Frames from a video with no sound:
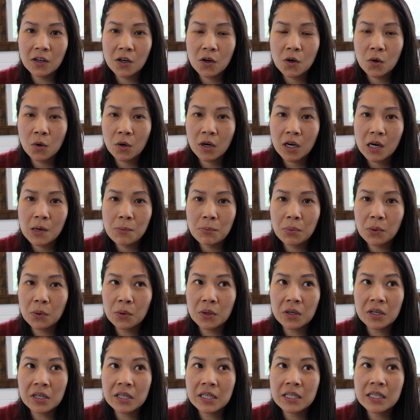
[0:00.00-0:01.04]
a cork
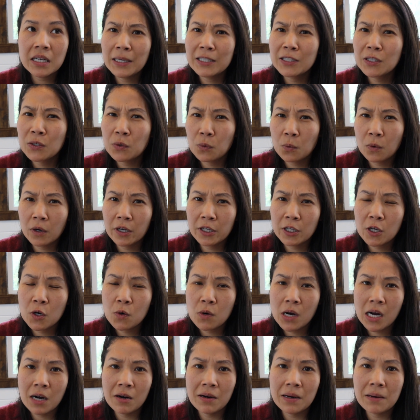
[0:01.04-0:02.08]
board. I didn't want to go
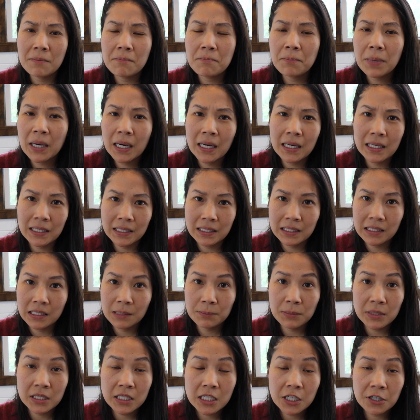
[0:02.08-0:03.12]
out and buy any
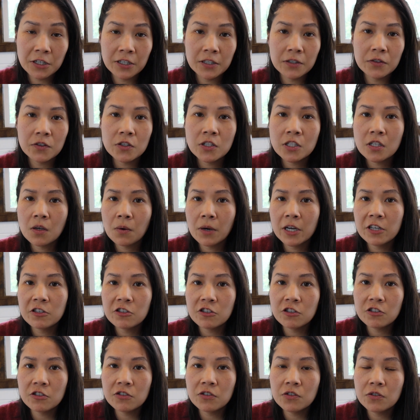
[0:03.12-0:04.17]
material, so I
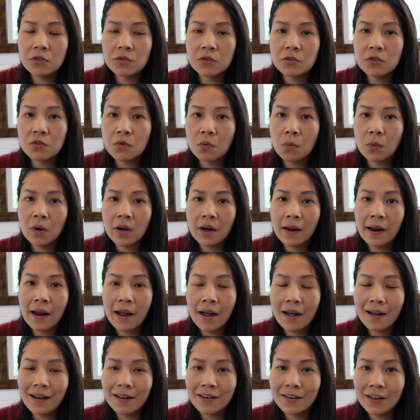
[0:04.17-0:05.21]
just used what I
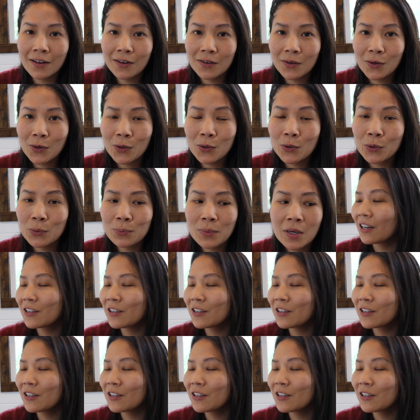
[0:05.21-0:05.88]
had at home.